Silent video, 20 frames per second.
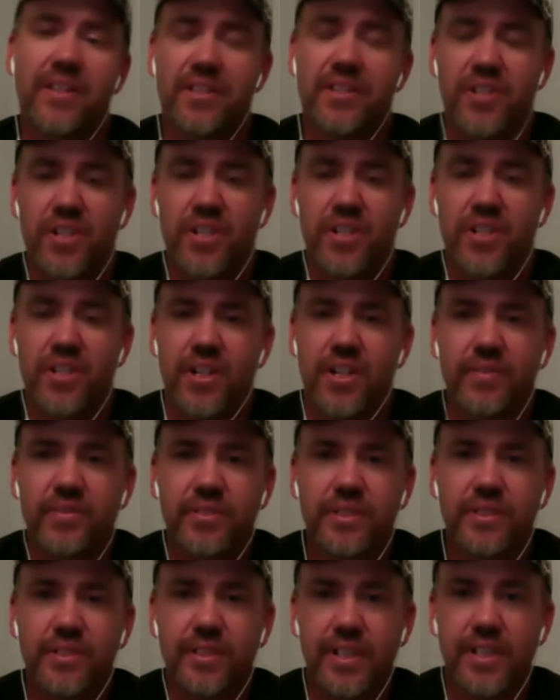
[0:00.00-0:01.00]
the
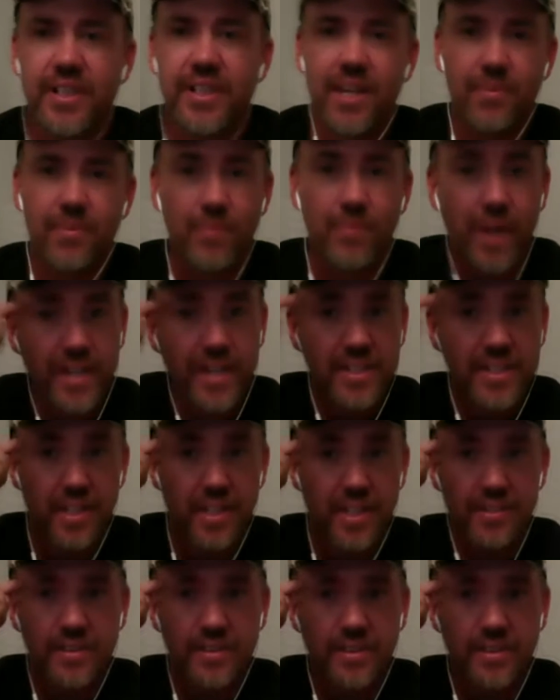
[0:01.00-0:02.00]
shift. Again,
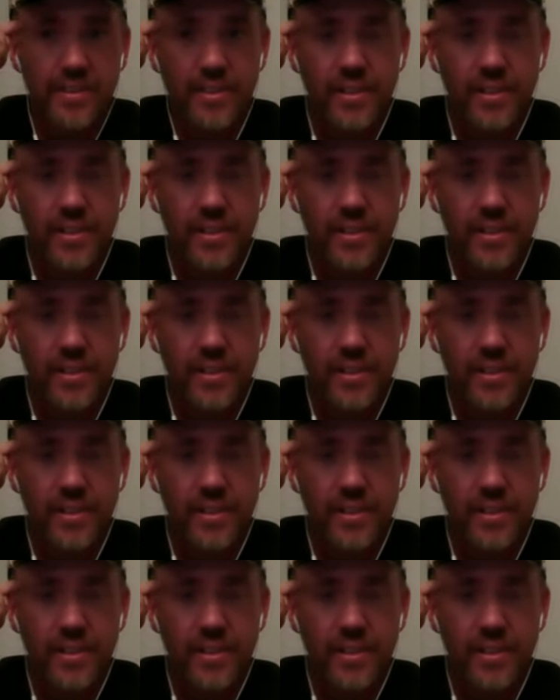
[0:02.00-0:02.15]
mindset.